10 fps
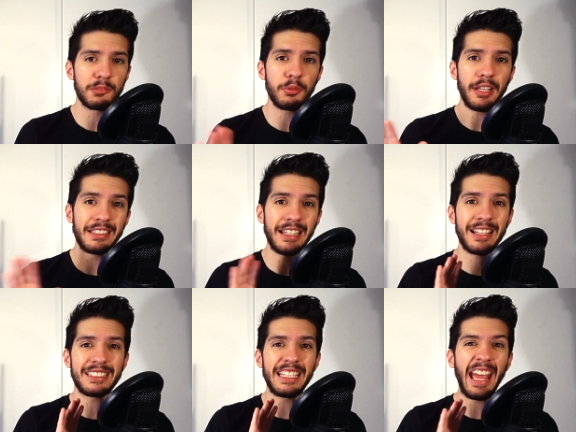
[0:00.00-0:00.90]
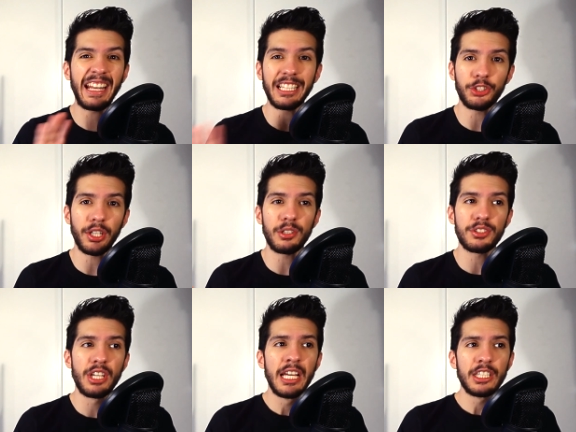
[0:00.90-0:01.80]
this movie, I did not see any
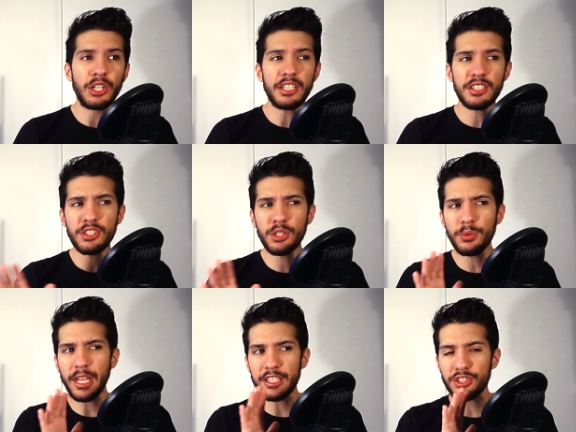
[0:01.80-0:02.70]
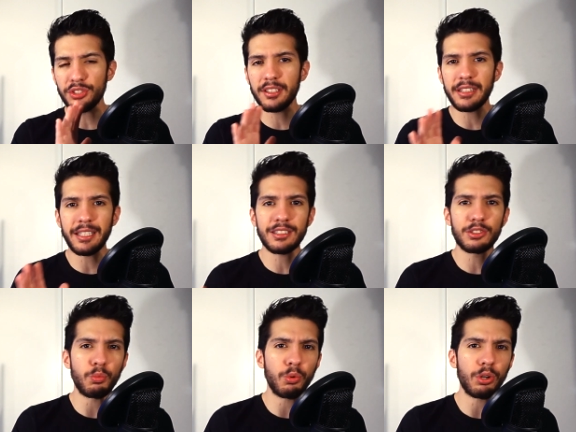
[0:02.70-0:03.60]
trailers, so I just knew that certain
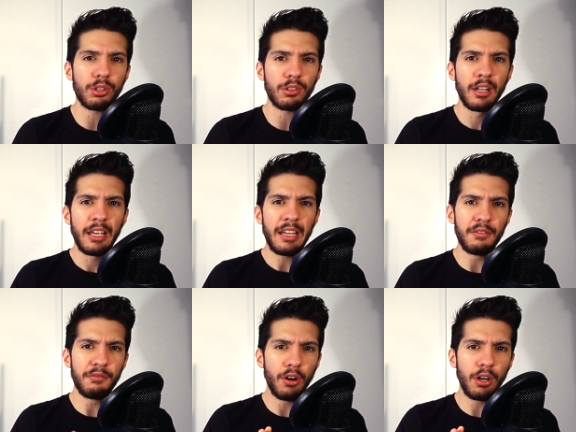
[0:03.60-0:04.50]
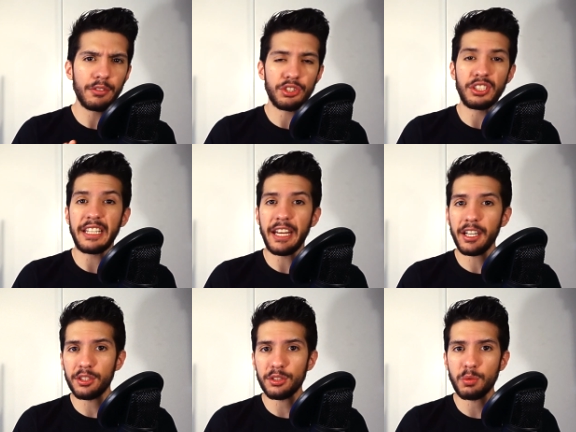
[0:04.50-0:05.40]
things were involved, certain
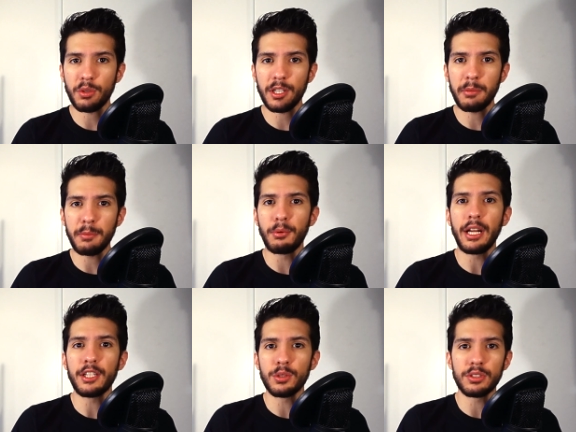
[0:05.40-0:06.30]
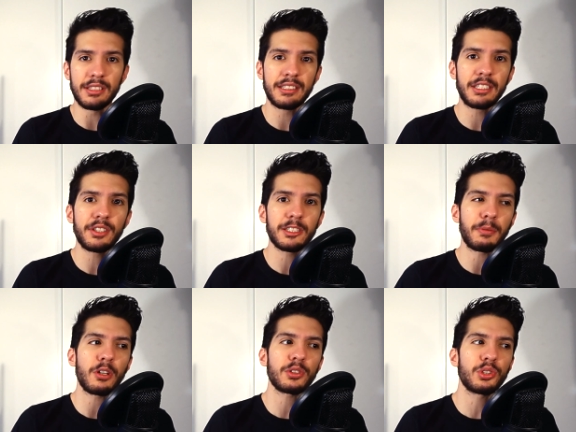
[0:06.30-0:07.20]
characters were going to be brand new to the series,
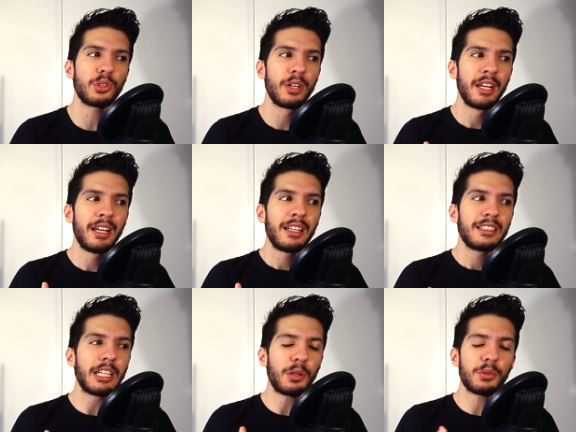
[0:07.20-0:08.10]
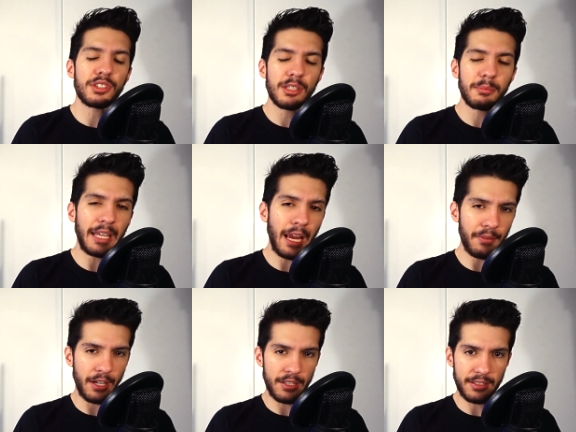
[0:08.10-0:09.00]
but also there were some
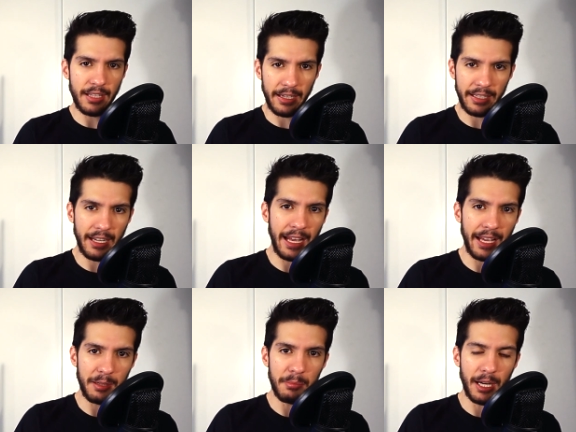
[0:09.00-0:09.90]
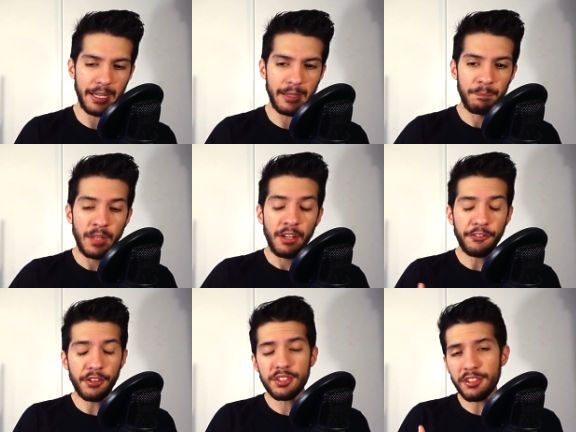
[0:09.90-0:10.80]
caveats that I kind of had in mind.
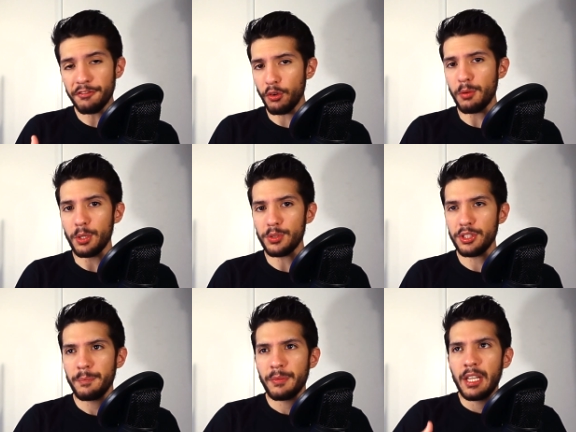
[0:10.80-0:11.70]
First and foremost,